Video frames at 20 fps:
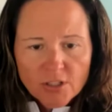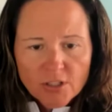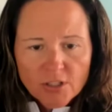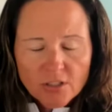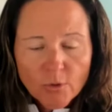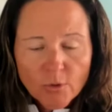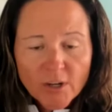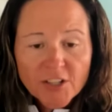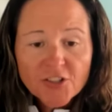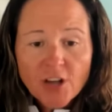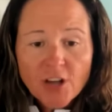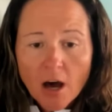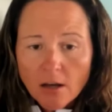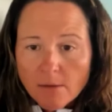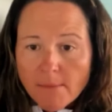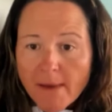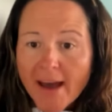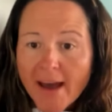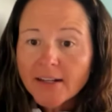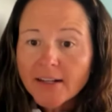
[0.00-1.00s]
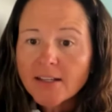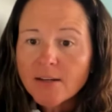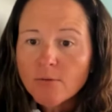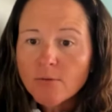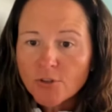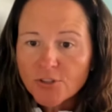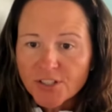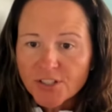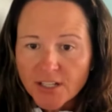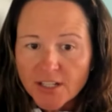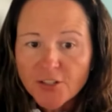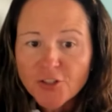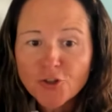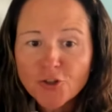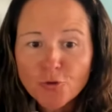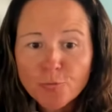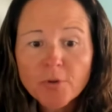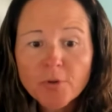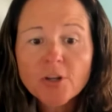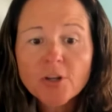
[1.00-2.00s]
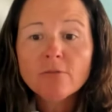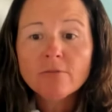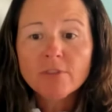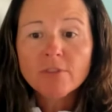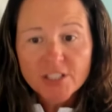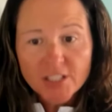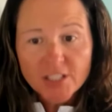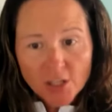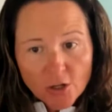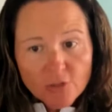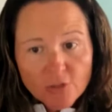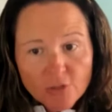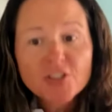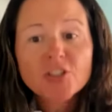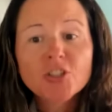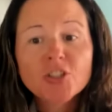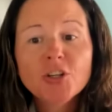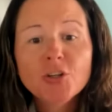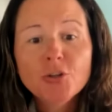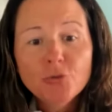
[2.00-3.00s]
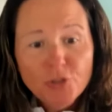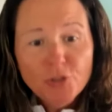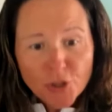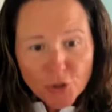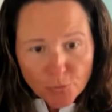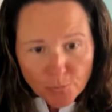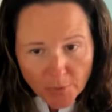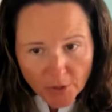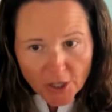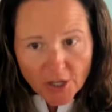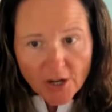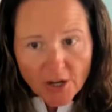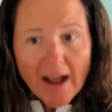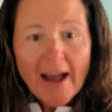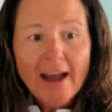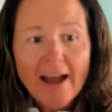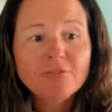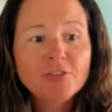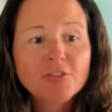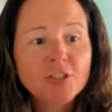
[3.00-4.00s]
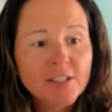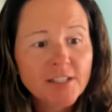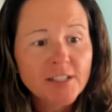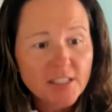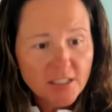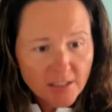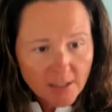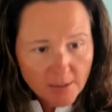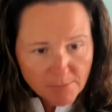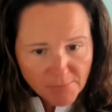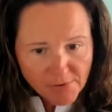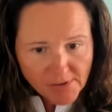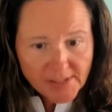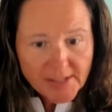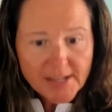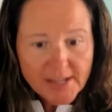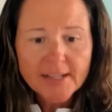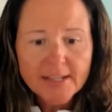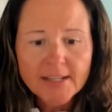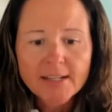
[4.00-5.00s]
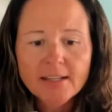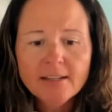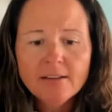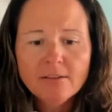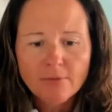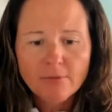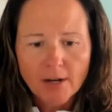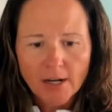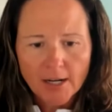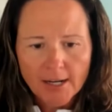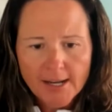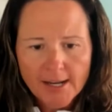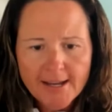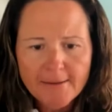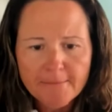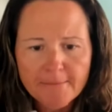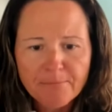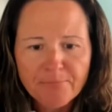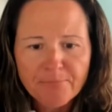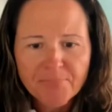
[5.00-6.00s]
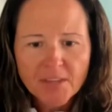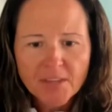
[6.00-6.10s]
Swish automatically will send Duper results to Duper after it's completed, right?